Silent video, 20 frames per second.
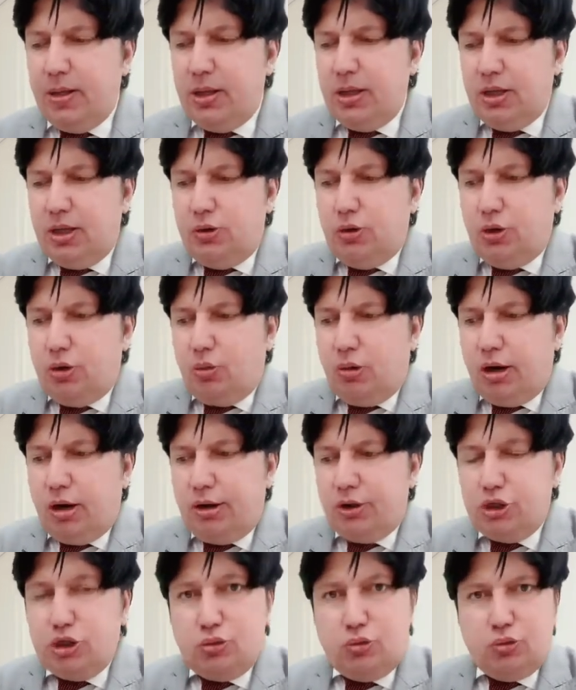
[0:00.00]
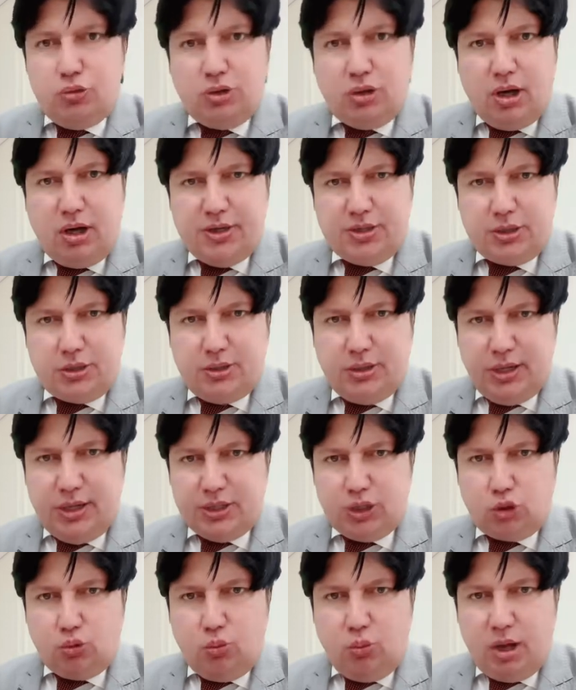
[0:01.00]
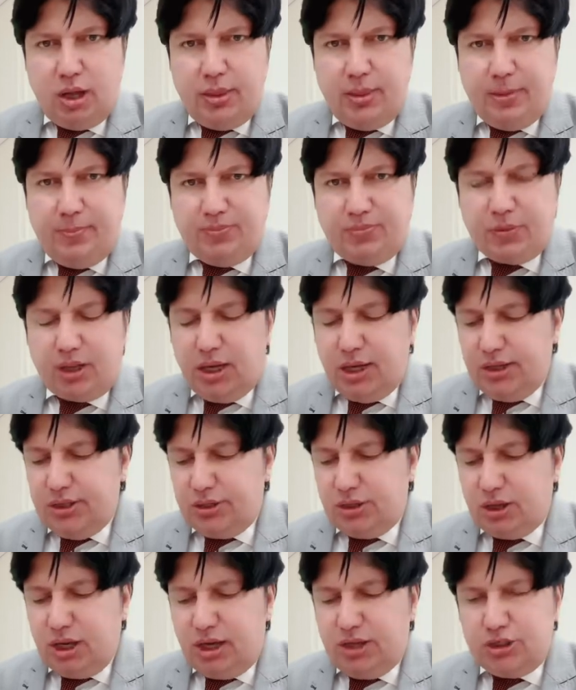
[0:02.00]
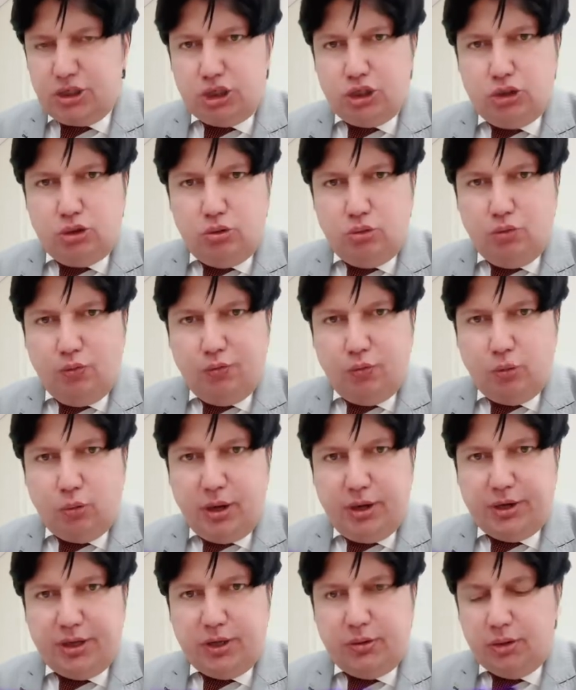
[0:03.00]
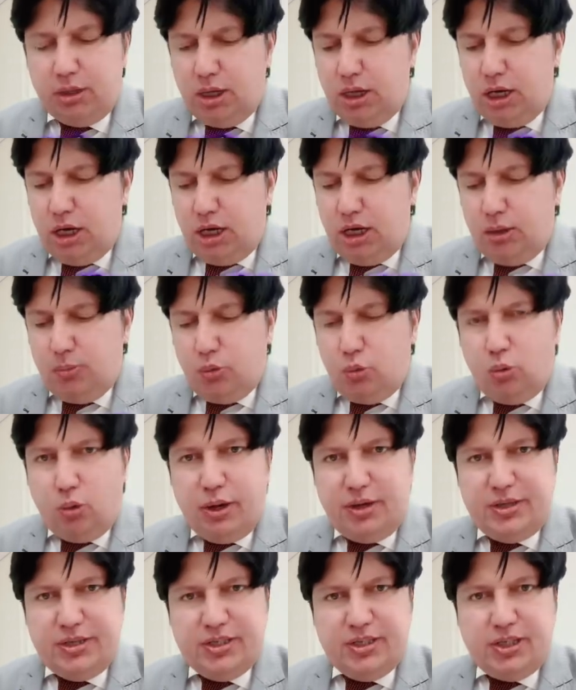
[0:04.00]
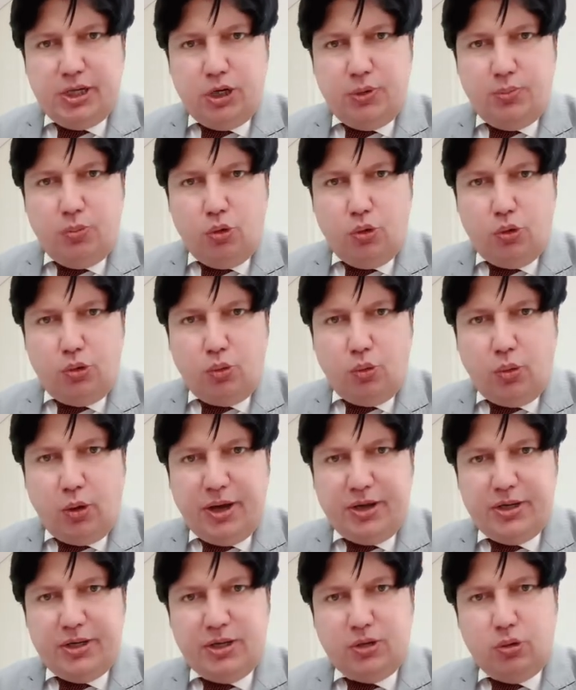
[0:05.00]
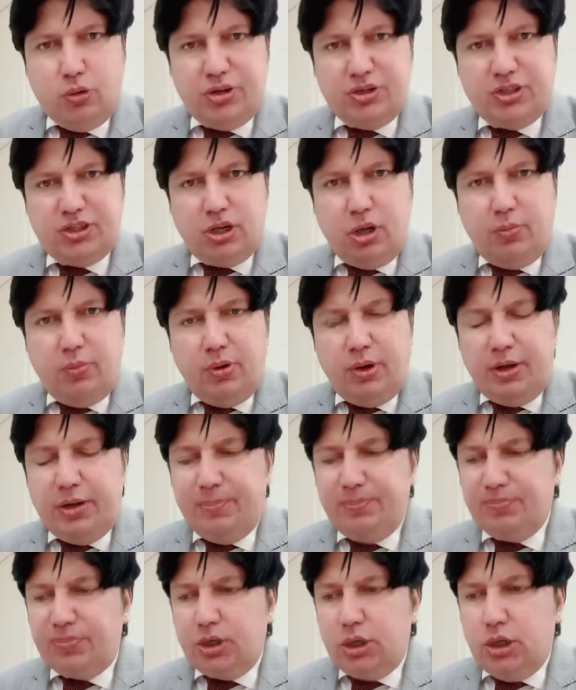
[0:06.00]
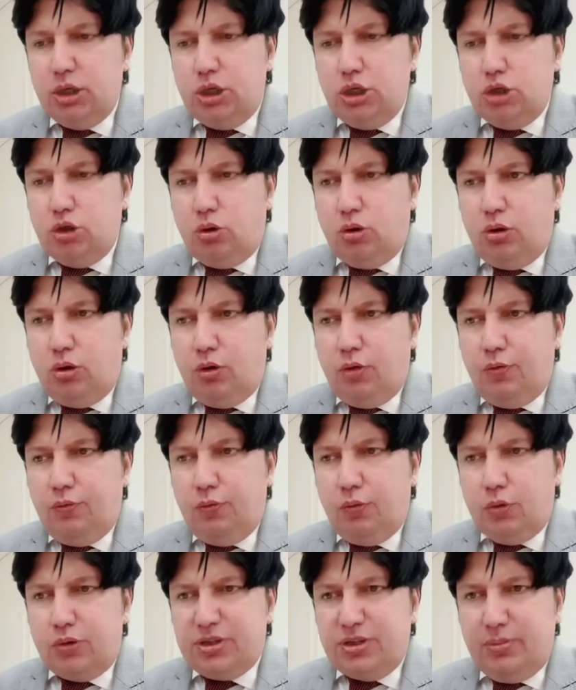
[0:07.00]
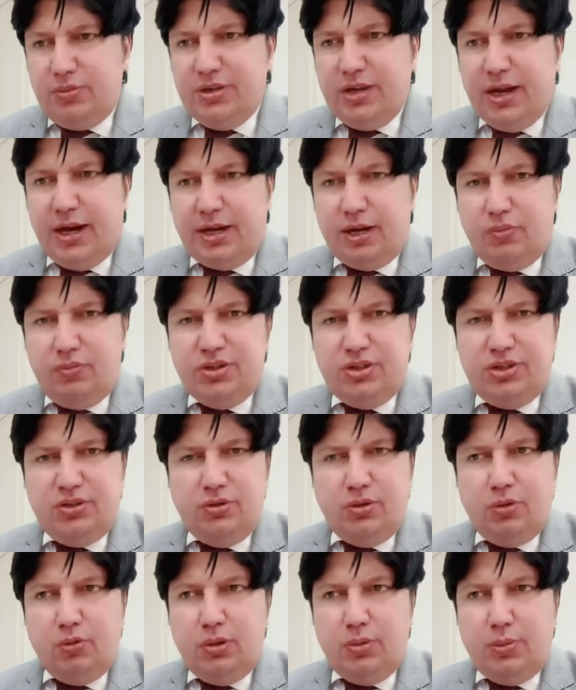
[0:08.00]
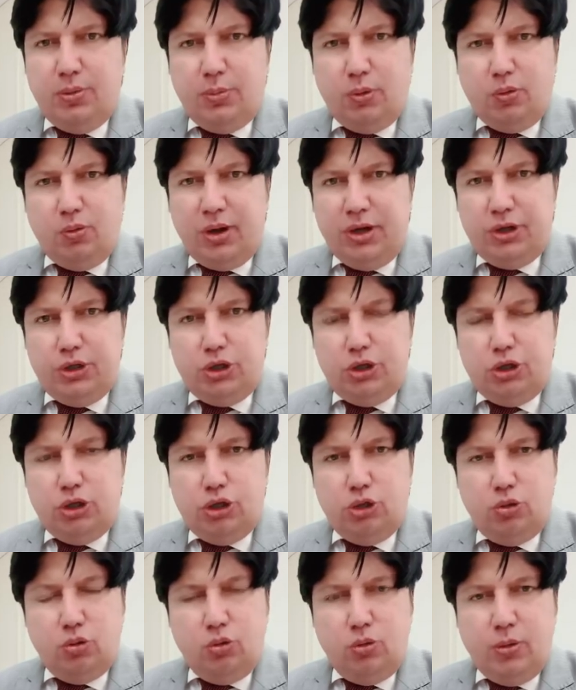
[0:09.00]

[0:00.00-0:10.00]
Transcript: there are 2 tasks, task 1 and task 2 for writing. Number 1 is a report writing or a summary or for some data which will be provided to you